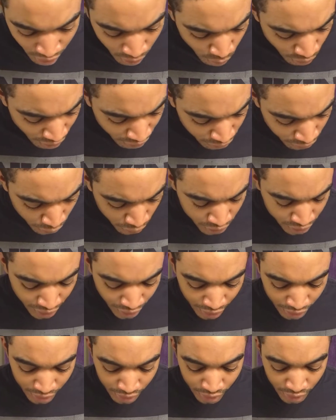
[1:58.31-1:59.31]
them when I first
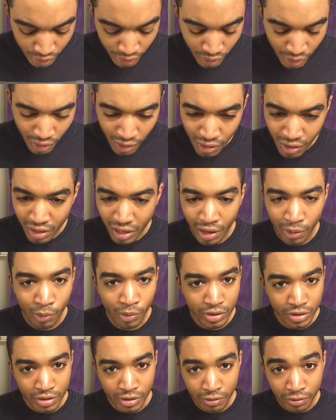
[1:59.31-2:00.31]
got the Hawk. I
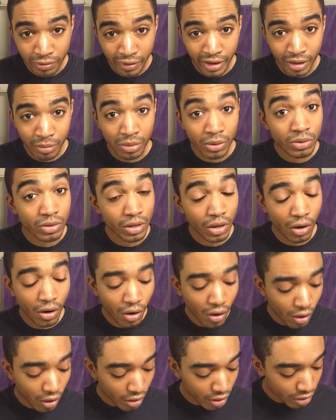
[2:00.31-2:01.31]
wasn't a fan, but it was the
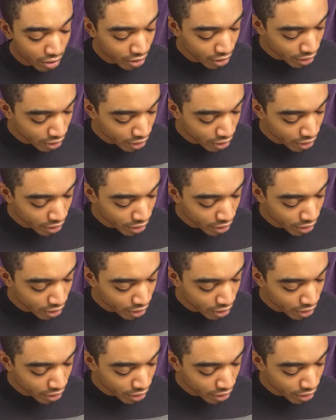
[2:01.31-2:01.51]
Hawk.